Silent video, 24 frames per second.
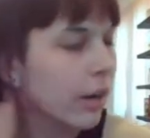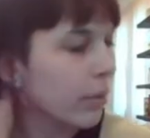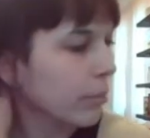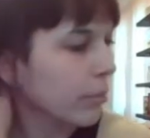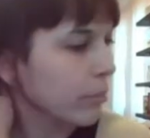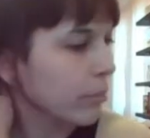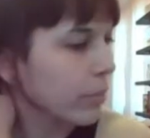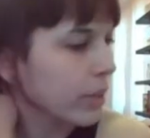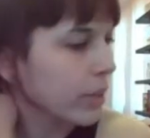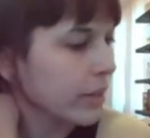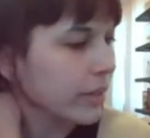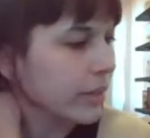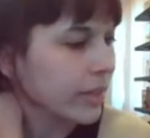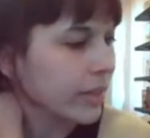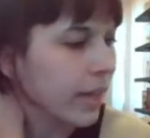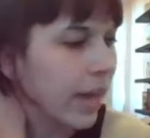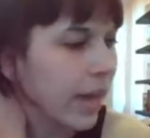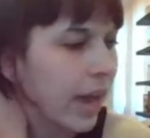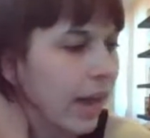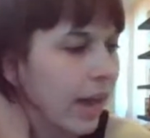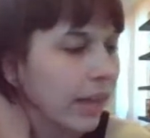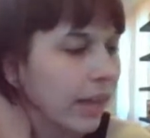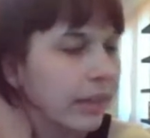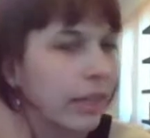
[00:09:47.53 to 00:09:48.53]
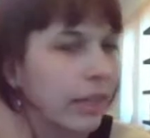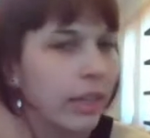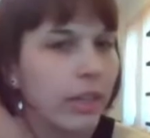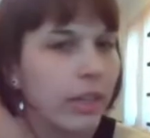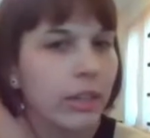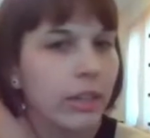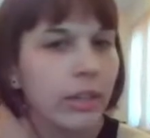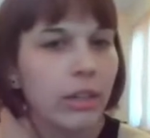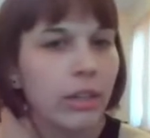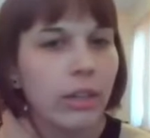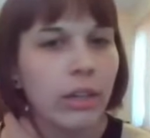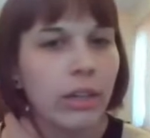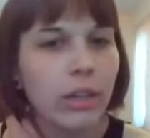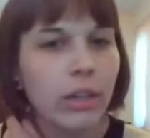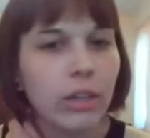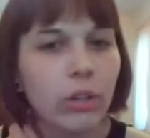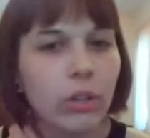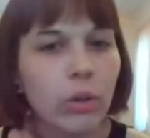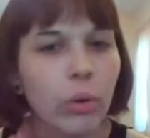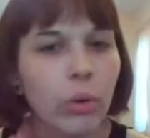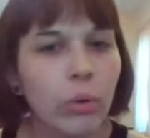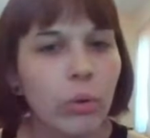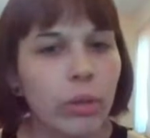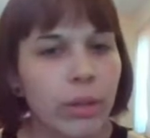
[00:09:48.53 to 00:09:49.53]
because I had a
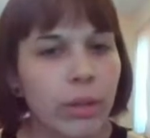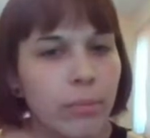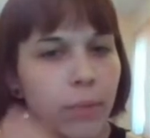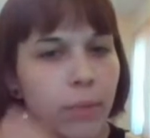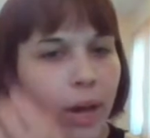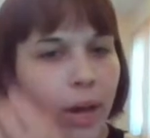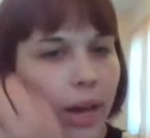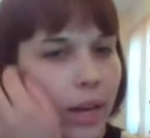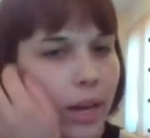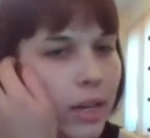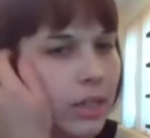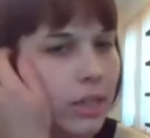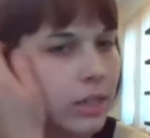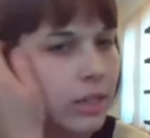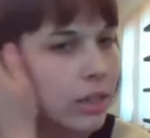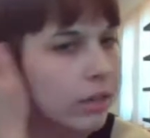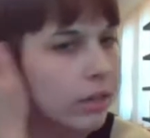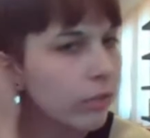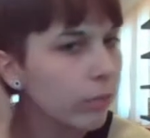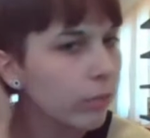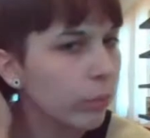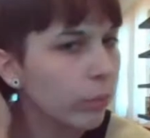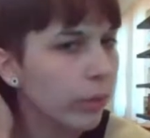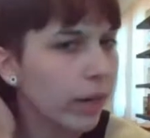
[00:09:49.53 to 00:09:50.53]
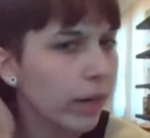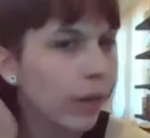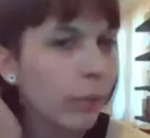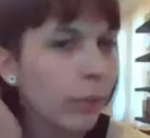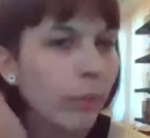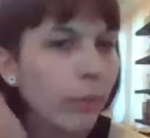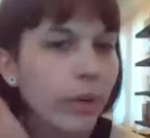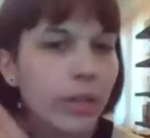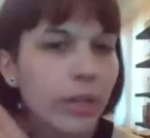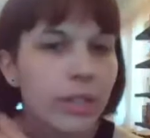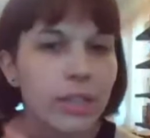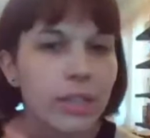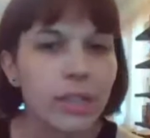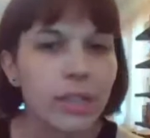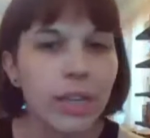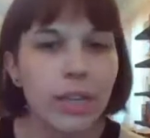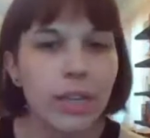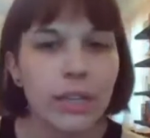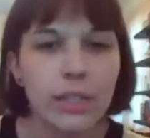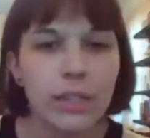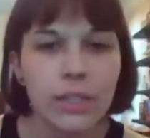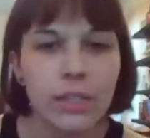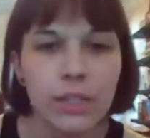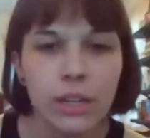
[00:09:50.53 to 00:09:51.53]
goal in mind of what I wanted to
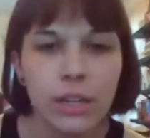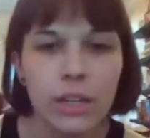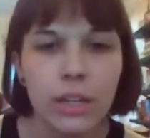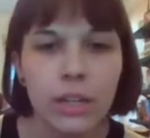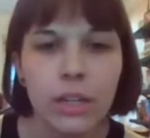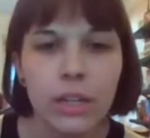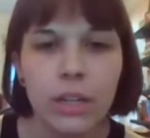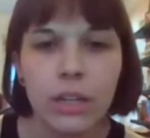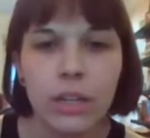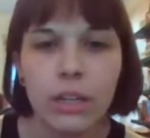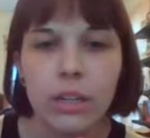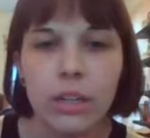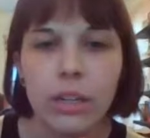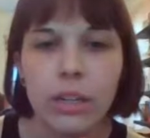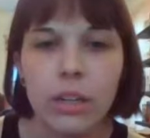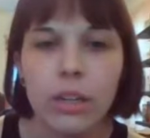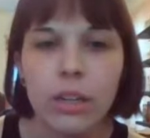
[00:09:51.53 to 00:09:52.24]
get done